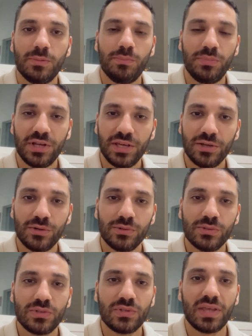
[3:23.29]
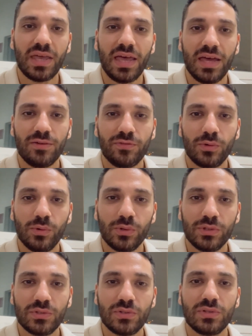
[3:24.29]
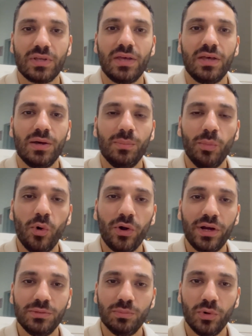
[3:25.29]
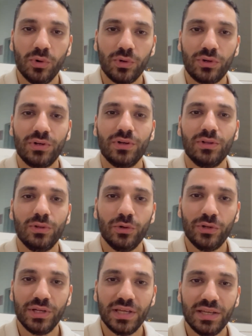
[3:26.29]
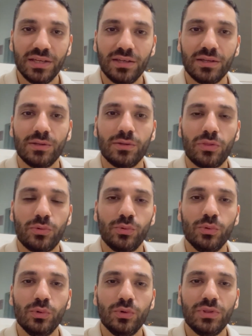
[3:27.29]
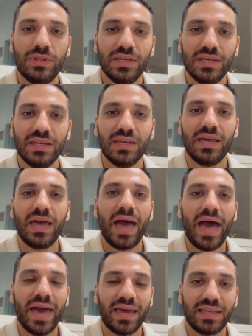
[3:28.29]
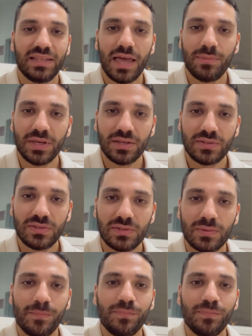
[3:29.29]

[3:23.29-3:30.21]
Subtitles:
prayers, and of course, more and more learning through the academics